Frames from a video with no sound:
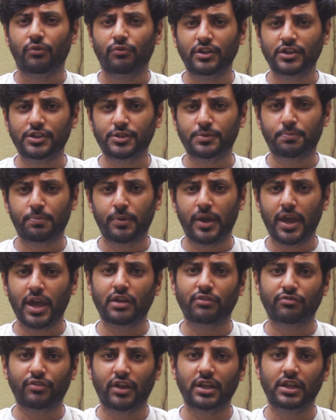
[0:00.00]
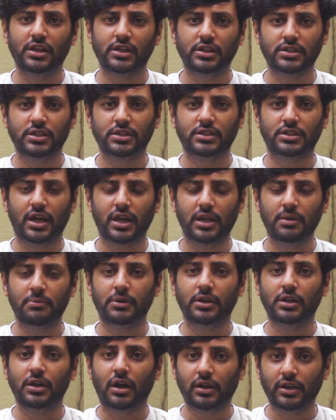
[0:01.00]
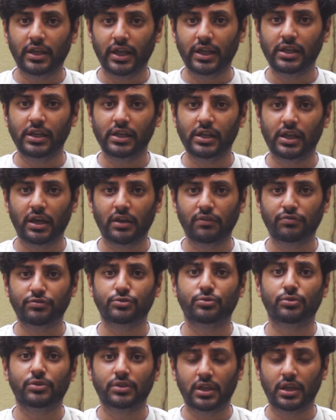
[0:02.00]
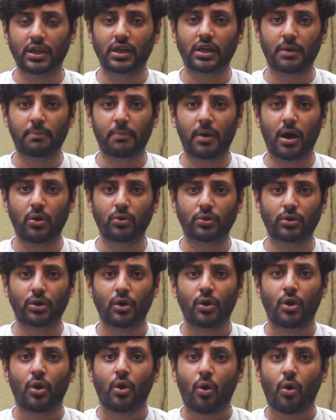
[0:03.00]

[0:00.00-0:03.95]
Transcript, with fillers: we spare very little time in our daily lives to think about